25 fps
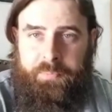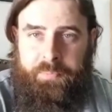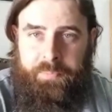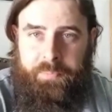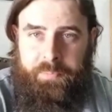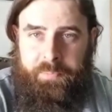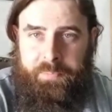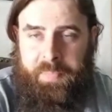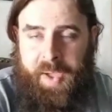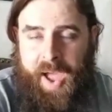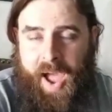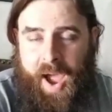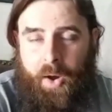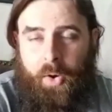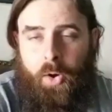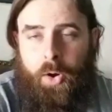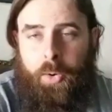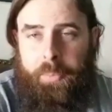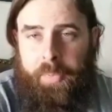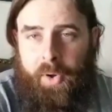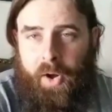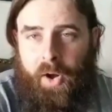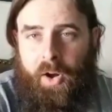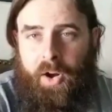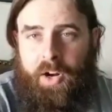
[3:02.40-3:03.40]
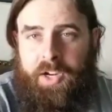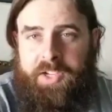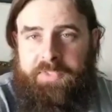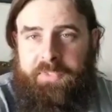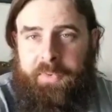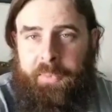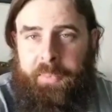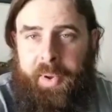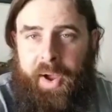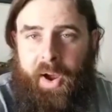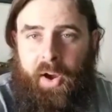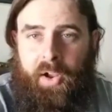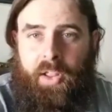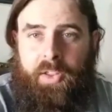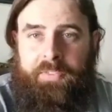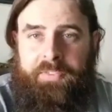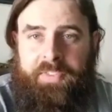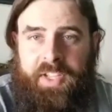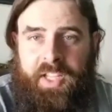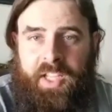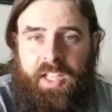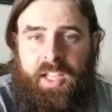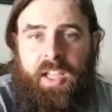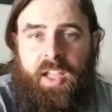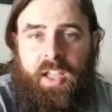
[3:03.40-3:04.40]
Power bars for
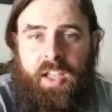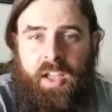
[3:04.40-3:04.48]
powerlifting